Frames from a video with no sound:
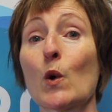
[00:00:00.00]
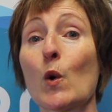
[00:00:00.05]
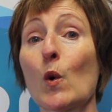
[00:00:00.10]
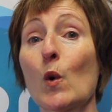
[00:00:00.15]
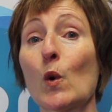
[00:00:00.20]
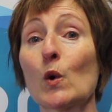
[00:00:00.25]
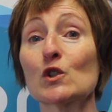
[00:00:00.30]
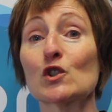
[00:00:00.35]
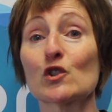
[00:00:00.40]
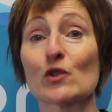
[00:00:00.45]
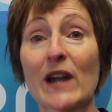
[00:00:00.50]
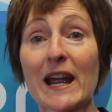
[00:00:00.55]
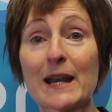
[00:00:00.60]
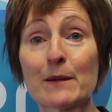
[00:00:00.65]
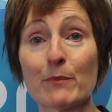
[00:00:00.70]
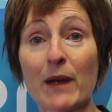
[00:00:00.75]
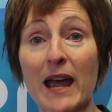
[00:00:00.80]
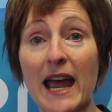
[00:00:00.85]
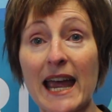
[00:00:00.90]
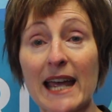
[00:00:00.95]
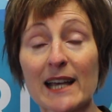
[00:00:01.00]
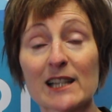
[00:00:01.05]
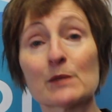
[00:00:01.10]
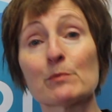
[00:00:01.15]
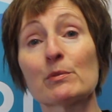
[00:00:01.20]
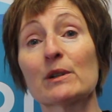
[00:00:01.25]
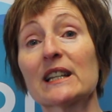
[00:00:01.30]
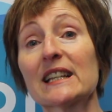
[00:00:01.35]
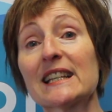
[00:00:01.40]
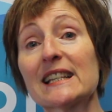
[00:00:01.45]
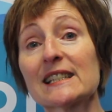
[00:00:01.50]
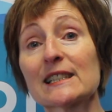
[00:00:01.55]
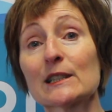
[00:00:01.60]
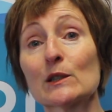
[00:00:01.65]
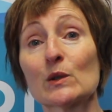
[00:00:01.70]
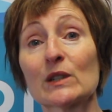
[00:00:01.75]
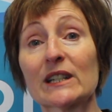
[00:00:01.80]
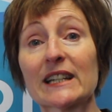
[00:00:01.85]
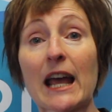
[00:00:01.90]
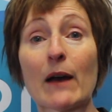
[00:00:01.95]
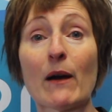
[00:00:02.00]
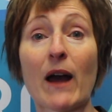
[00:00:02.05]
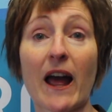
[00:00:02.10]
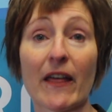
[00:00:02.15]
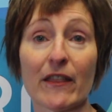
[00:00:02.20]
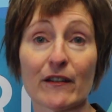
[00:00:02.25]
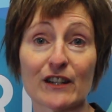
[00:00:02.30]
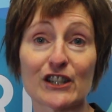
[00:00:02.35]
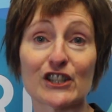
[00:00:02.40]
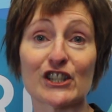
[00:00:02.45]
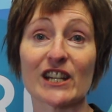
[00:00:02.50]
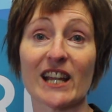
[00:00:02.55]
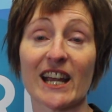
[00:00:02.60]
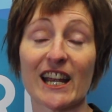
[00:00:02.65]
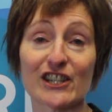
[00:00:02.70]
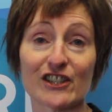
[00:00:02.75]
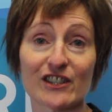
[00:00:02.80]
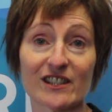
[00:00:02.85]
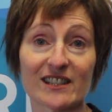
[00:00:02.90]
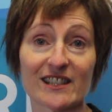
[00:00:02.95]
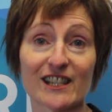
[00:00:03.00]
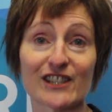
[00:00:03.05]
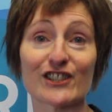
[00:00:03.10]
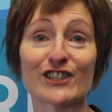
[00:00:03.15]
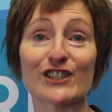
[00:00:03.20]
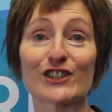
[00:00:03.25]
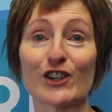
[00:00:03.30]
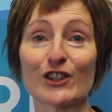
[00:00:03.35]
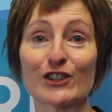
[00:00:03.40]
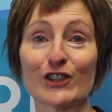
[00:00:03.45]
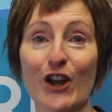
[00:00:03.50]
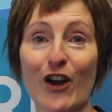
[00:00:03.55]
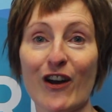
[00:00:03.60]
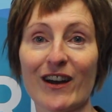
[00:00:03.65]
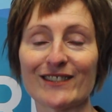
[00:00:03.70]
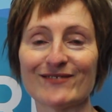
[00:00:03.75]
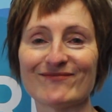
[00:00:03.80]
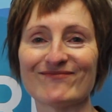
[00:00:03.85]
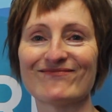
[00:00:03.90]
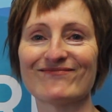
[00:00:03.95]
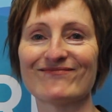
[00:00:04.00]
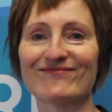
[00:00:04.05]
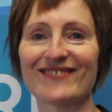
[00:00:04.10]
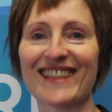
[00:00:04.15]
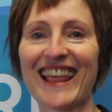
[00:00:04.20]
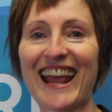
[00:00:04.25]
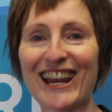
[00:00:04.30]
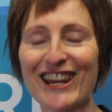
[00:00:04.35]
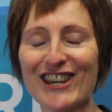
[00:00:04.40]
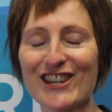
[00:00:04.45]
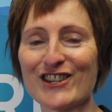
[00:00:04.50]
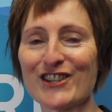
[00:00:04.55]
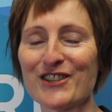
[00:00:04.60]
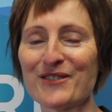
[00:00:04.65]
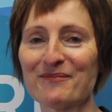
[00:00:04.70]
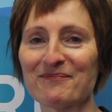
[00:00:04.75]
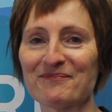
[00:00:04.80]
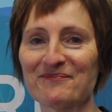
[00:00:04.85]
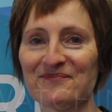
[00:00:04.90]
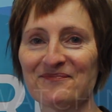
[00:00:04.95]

or drain bags, please look at our other education sessions online. Thank you.